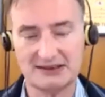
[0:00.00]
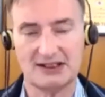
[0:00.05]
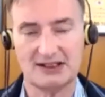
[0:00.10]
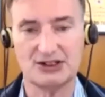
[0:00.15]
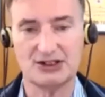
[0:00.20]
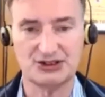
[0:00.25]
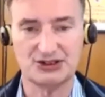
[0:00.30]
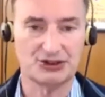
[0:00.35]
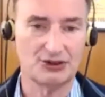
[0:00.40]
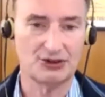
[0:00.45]

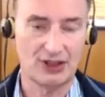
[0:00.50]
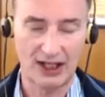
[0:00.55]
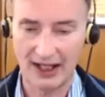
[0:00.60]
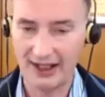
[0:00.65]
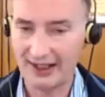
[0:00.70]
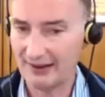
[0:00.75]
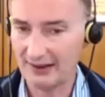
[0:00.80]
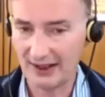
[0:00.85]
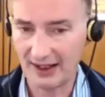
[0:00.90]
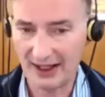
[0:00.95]
so
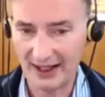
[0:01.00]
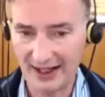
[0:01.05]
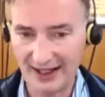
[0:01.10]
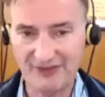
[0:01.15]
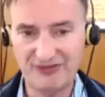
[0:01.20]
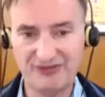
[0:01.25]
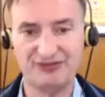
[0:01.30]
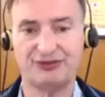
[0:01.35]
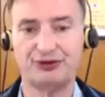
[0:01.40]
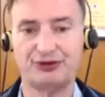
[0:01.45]
I
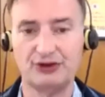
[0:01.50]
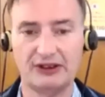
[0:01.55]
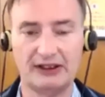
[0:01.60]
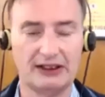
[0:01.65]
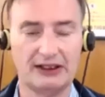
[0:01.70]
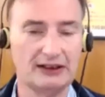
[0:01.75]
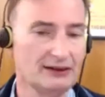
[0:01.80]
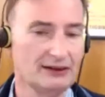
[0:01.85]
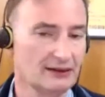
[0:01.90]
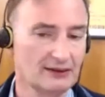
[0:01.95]

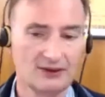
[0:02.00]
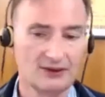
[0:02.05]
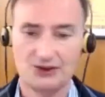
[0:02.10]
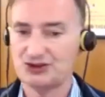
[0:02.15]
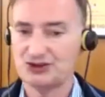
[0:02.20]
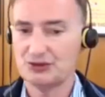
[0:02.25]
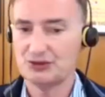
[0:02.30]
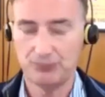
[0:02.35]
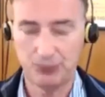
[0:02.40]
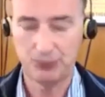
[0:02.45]
fully
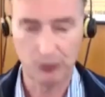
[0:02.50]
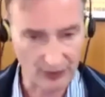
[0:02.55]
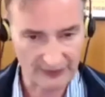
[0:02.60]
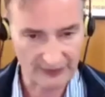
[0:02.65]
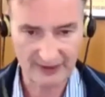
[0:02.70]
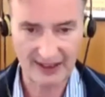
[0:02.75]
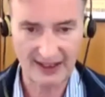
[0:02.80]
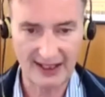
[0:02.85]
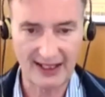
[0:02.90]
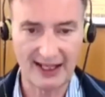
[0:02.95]
support
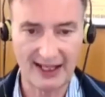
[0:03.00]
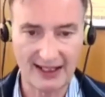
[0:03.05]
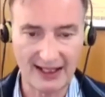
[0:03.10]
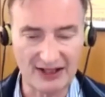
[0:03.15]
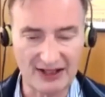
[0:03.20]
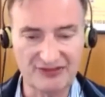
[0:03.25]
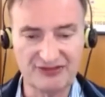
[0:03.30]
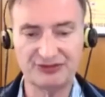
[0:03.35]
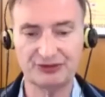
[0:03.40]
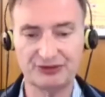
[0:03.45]
that, and
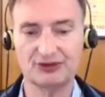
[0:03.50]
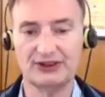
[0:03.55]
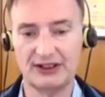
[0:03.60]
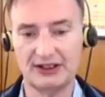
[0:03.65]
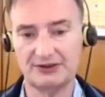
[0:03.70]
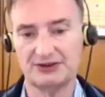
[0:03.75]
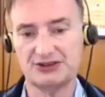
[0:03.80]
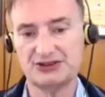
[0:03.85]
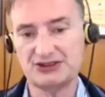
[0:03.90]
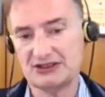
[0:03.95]
I fully
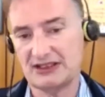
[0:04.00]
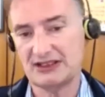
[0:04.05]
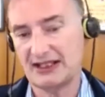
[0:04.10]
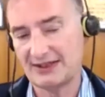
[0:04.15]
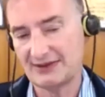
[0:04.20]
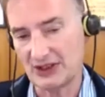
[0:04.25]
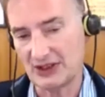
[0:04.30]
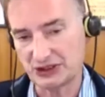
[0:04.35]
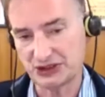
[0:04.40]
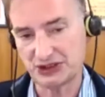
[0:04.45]

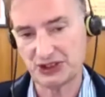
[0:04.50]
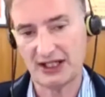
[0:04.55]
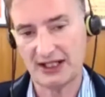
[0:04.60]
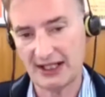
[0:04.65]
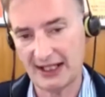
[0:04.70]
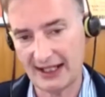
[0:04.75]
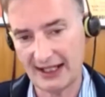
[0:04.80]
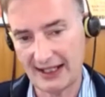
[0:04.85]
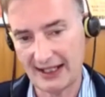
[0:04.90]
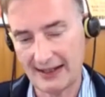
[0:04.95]
understand that
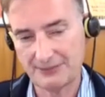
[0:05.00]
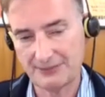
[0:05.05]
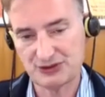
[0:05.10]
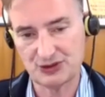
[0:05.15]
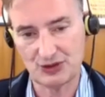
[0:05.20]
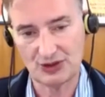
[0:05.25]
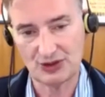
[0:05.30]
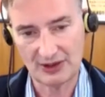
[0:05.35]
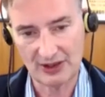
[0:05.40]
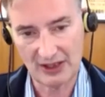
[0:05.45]
China apps
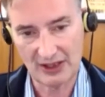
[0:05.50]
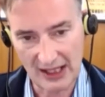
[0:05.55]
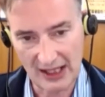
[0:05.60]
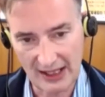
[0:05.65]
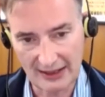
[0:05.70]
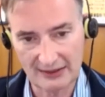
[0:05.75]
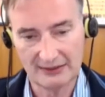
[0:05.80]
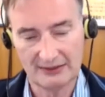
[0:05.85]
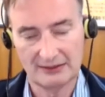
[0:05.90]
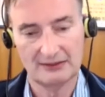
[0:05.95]
are
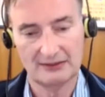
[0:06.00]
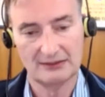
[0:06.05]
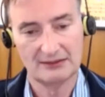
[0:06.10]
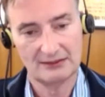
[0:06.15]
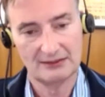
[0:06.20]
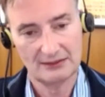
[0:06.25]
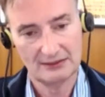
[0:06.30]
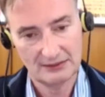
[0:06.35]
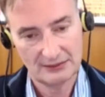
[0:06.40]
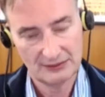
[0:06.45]
not
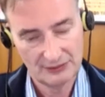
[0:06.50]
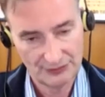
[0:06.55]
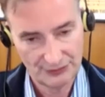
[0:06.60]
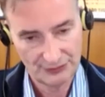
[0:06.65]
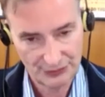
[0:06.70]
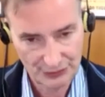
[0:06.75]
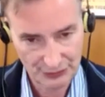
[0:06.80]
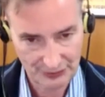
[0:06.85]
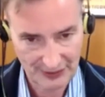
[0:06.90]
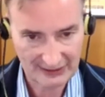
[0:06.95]

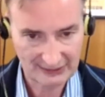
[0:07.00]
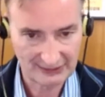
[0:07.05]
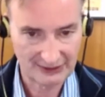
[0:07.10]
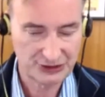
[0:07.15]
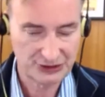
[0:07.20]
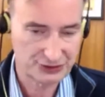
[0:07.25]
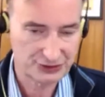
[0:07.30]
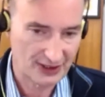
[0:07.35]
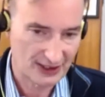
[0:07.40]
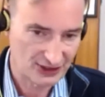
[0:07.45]
directly
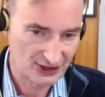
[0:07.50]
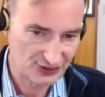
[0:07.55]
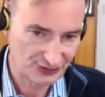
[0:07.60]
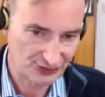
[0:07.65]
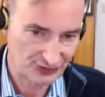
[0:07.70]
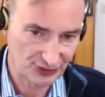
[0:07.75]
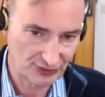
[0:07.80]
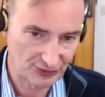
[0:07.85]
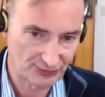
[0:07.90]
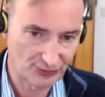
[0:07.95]

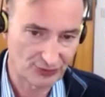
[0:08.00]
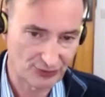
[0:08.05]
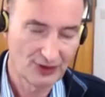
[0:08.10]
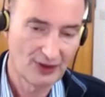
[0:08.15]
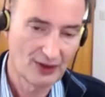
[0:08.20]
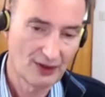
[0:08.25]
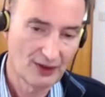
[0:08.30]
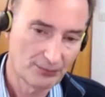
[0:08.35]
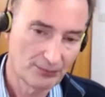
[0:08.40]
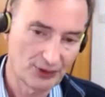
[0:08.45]
transferable,
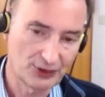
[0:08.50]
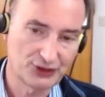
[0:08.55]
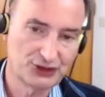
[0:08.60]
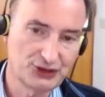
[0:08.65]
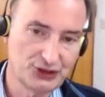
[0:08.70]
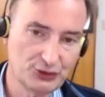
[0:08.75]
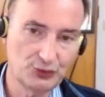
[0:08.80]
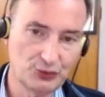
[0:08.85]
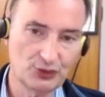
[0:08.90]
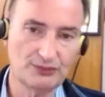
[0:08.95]
but
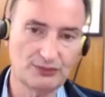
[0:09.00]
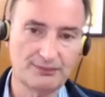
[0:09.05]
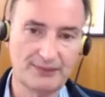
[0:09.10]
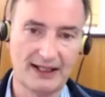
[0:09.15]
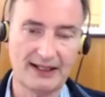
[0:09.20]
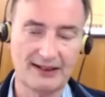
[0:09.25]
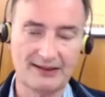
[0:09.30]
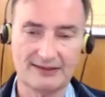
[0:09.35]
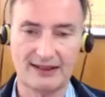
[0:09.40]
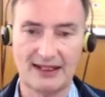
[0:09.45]
you would
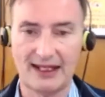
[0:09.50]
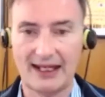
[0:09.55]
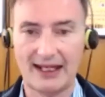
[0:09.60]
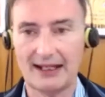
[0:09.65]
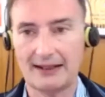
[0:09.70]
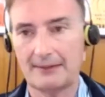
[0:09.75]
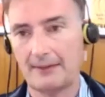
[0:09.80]
make that